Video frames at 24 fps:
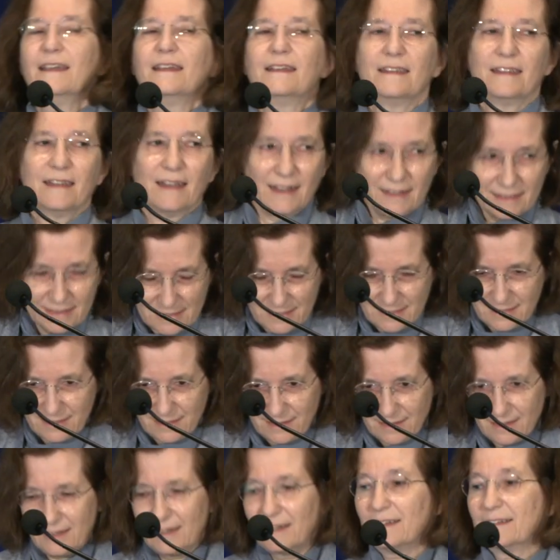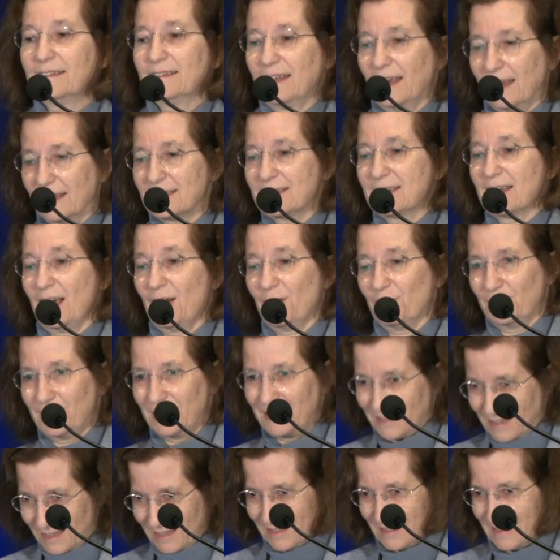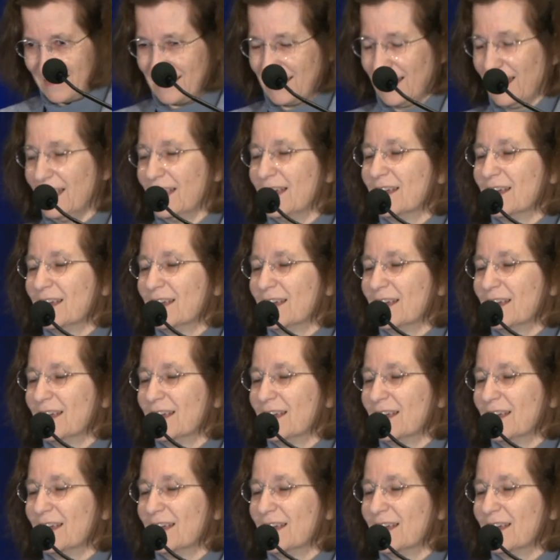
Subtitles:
Yes, that's how it is.